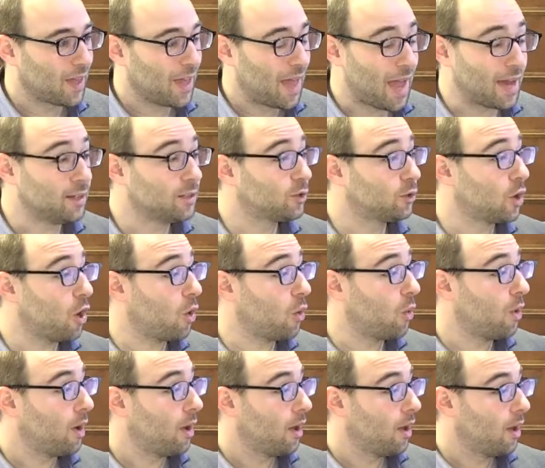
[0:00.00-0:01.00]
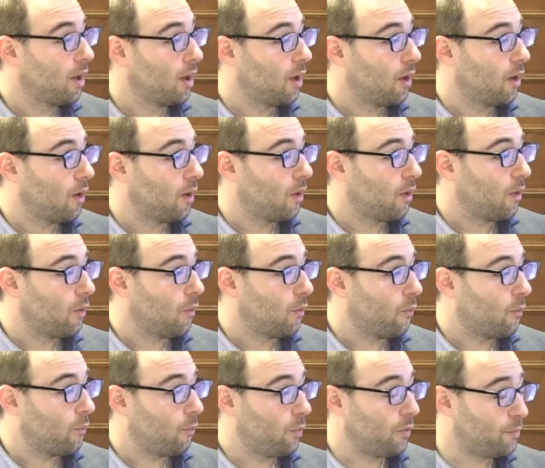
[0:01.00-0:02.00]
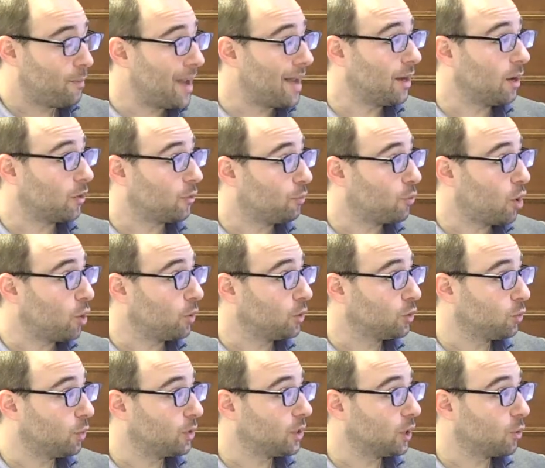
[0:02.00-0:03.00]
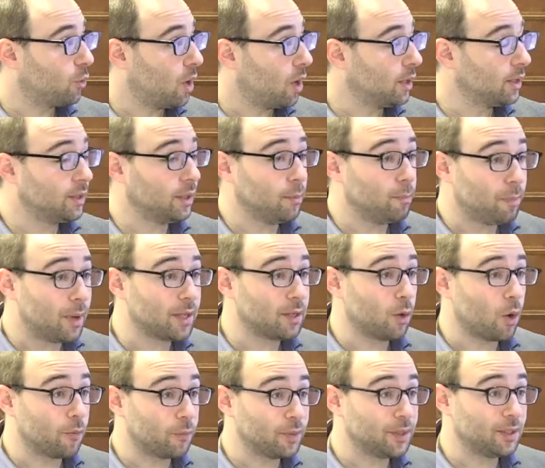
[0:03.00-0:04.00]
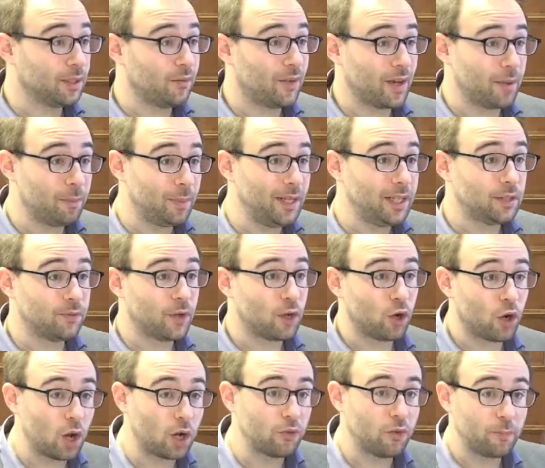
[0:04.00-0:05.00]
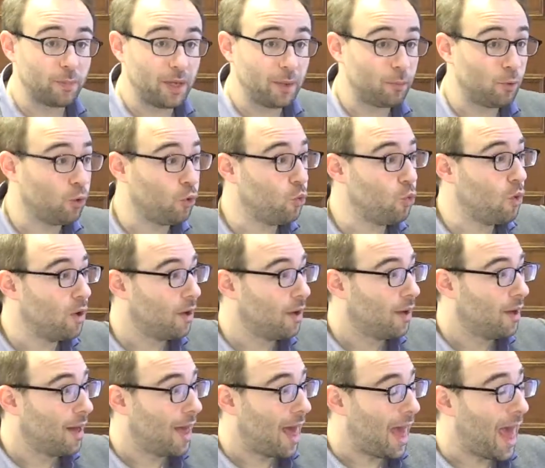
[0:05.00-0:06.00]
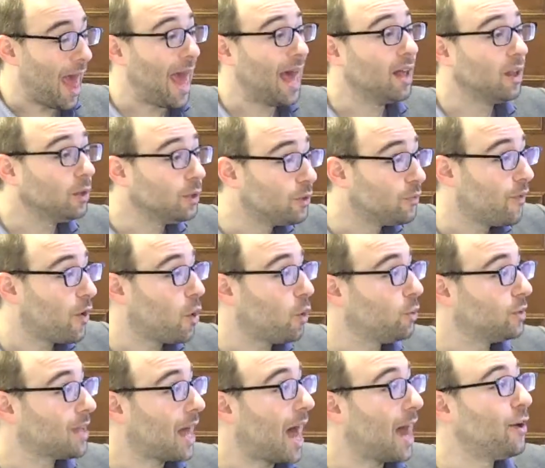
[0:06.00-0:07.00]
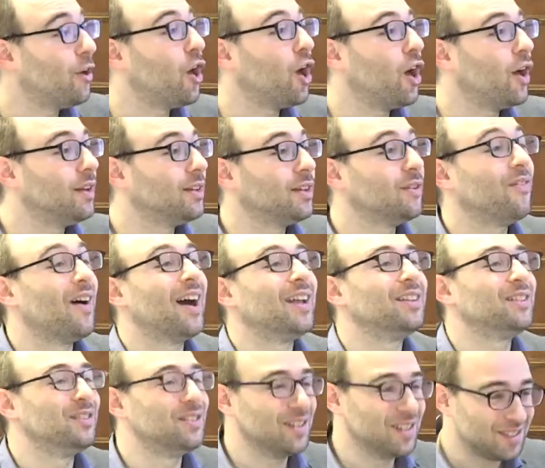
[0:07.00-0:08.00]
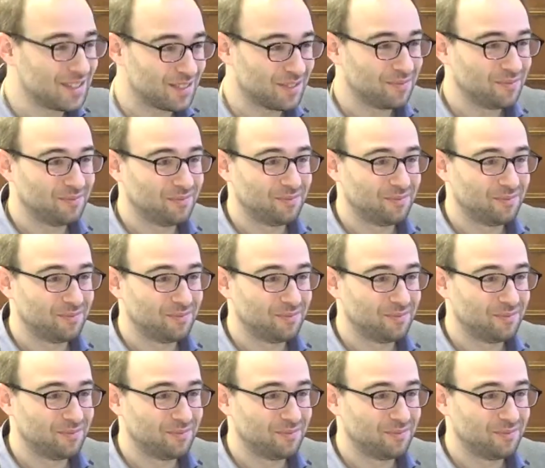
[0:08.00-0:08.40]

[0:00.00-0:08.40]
And so we've made a lot of progress towards equality, but obviously that means that a lot of the people who held those unearned advantages